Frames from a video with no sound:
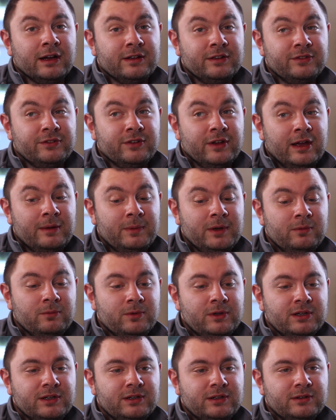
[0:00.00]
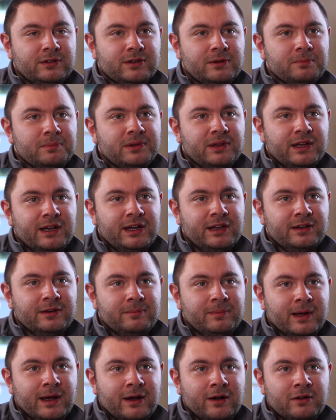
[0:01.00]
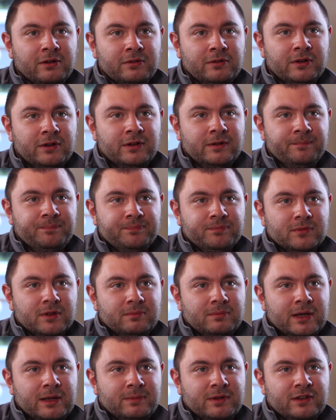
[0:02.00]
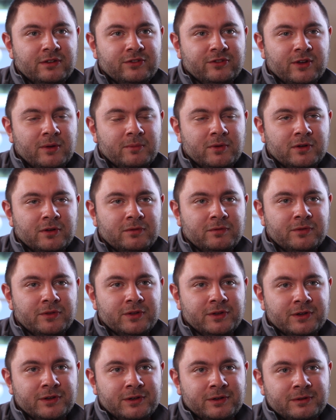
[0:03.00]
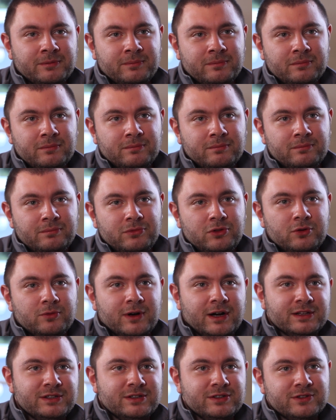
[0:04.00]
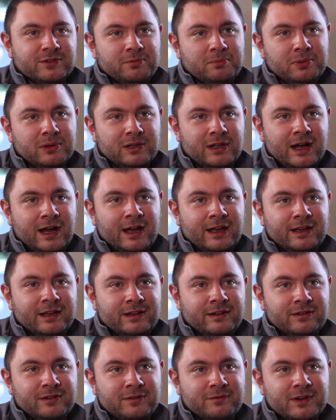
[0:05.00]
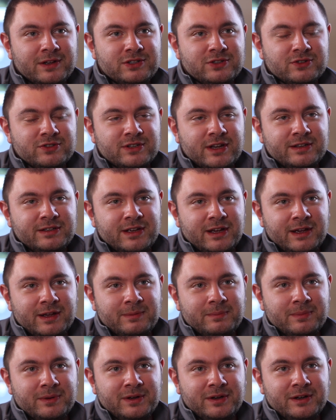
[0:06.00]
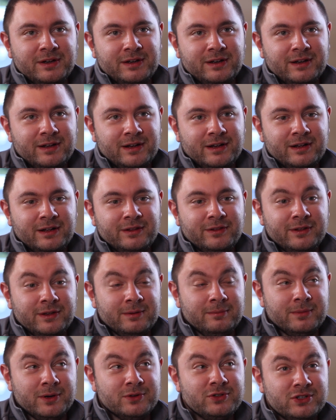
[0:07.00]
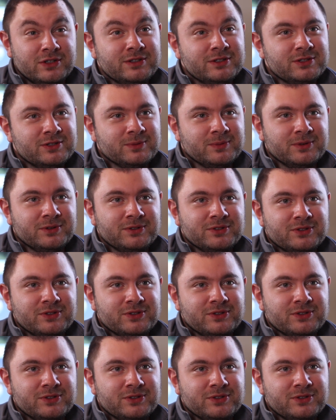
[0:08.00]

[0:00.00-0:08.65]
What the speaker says: because, I mean, we can complain about maybe some of the nuances of plot in Avengers Endgame, but the emotions were